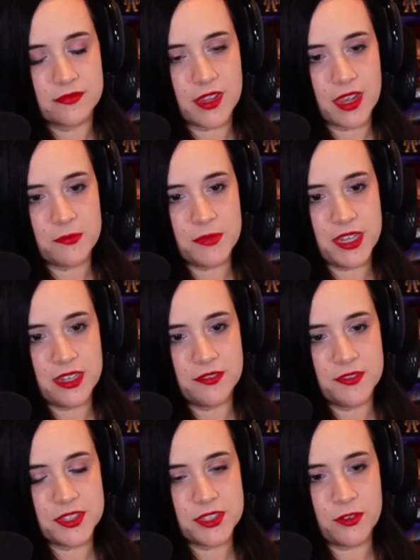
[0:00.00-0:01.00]
I mean, if
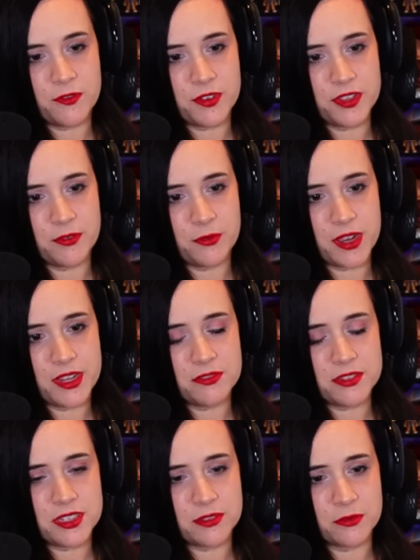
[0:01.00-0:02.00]
it's over, then why are you
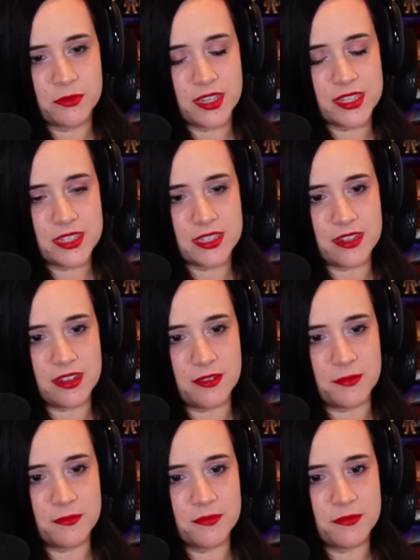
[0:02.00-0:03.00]
still kissing him?